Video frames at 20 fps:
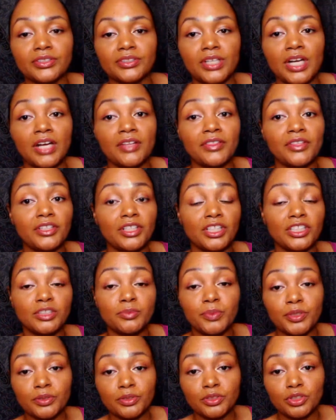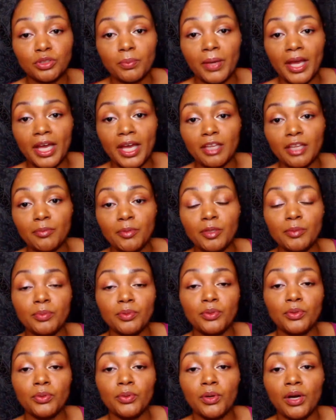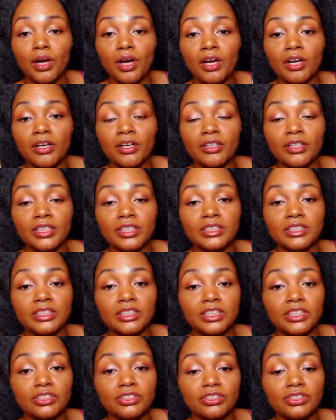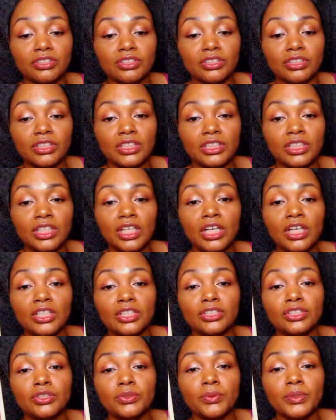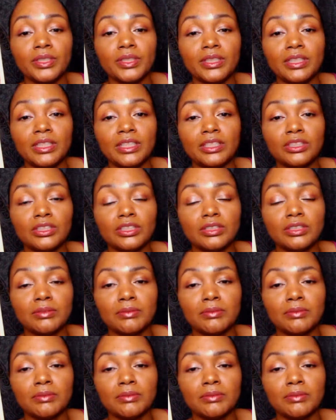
a spiritual path, people who are intentionally doing things,